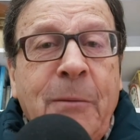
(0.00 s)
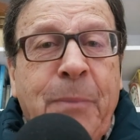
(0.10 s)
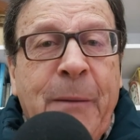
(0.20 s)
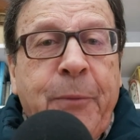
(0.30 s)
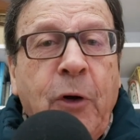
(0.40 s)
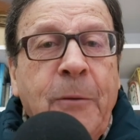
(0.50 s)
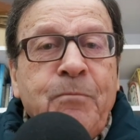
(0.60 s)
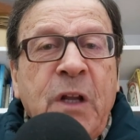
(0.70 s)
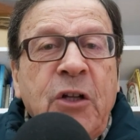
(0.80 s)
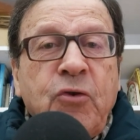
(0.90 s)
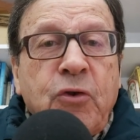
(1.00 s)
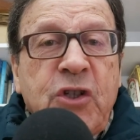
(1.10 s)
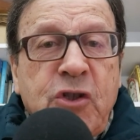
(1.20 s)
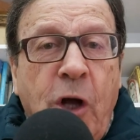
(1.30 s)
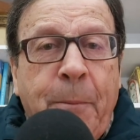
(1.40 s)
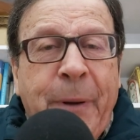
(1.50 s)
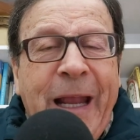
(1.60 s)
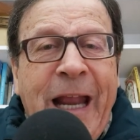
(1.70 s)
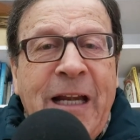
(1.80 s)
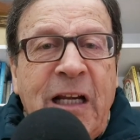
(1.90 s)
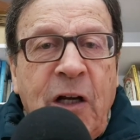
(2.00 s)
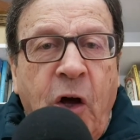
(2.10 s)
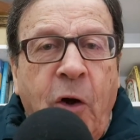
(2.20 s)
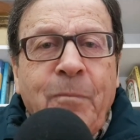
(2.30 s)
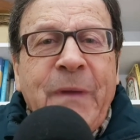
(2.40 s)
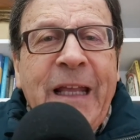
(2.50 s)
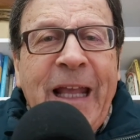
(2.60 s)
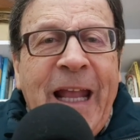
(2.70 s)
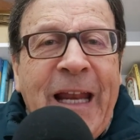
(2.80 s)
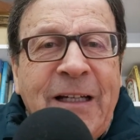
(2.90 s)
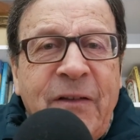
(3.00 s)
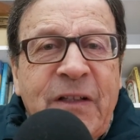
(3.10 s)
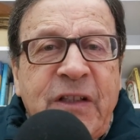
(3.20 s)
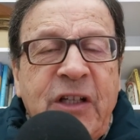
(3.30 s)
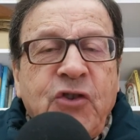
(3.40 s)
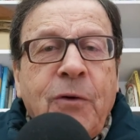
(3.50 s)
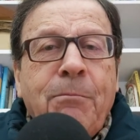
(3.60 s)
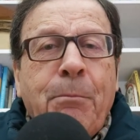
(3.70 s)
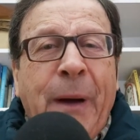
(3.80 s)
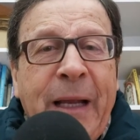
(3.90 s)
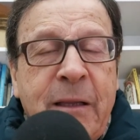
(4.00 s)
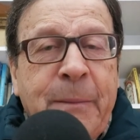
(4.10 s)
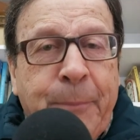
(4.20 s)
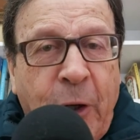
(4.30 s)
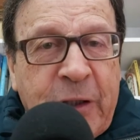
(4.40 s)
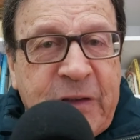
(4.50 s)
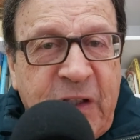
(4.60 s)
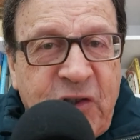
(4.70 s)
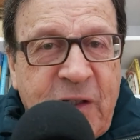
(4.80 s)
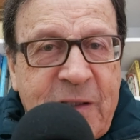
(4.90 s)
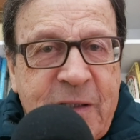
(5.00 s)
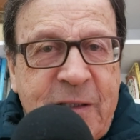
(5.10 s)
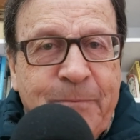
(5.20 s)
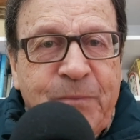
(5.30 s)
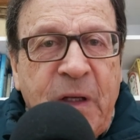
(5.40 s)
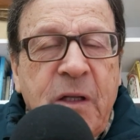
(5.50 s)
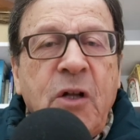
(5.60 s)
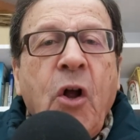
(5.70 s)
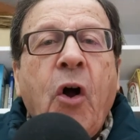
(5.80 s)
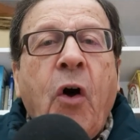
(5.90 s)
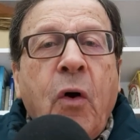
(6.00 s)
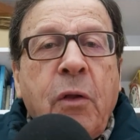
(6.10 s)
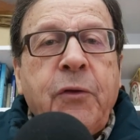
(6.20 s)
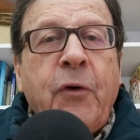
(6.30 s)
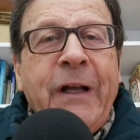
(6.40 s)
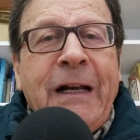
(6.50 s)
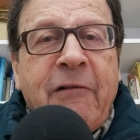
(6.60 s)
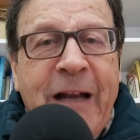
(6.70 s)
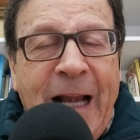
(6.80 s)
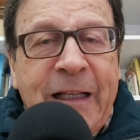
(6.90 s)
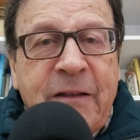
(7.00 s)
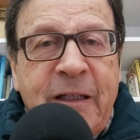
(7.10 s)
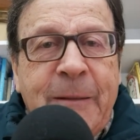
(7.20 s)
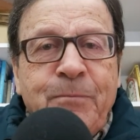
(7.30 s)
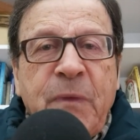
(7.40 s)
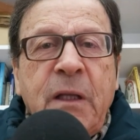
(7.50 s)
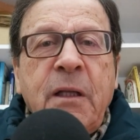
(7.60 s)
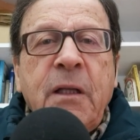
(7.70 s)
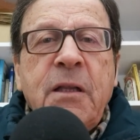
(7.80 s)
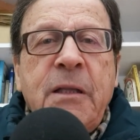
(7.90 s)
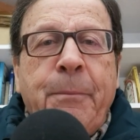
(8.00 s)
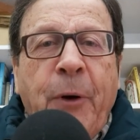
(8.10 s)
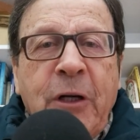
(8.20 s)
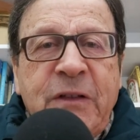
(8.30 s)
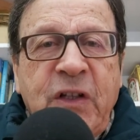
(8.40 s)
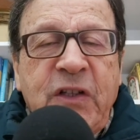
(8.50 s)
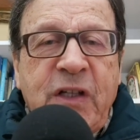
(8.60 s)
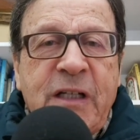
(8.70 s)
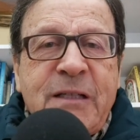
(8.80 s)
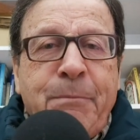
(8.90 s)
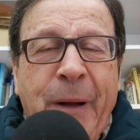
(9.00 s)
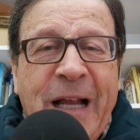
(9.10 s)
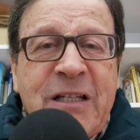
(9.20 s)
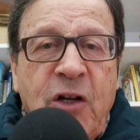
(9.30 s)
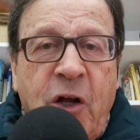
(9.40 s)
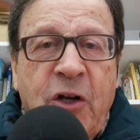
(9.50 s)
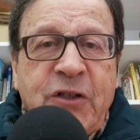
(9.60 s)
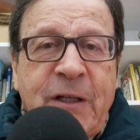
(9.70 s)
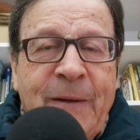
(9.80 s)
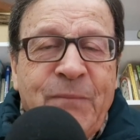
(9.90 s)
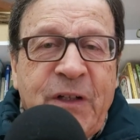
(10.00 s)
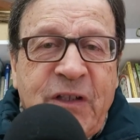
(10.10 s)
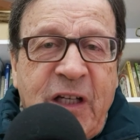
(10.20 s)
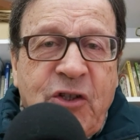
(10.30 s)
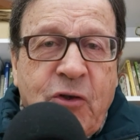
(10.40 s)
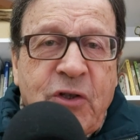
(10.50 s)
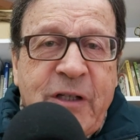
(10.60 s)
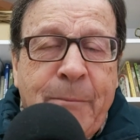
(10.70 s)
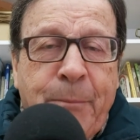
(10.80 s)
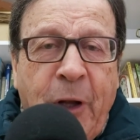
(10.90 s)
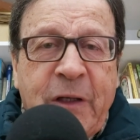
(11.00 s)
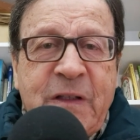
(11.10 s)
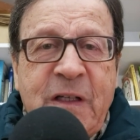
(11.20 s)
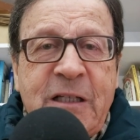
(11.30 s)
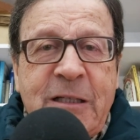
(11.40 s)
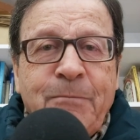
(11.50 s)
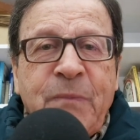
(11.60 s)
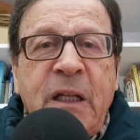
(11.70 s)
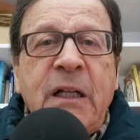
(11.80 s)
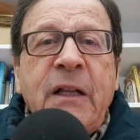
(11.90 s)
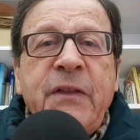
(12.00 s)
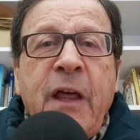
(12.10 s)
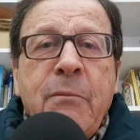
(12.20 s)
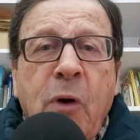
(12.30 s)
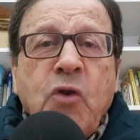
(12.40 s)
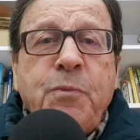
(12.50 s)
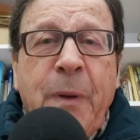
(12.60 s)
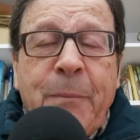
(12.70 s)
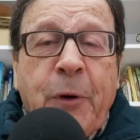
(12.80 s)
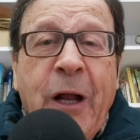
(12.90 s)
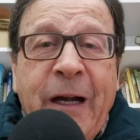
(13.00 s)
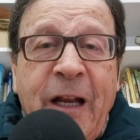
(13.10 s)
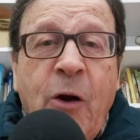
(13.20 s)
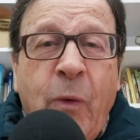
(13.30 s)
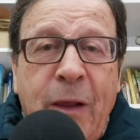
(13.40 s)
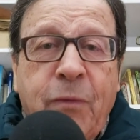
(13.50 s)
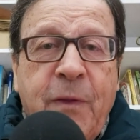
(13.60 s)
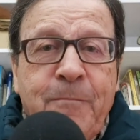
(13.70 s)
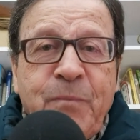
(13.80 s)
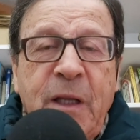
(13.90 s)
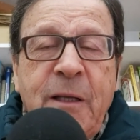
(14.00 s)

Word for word: the people to stop any law, any decision by the politicians. Although in reality, the politicians pass laws and decisions and policies that most people agree with,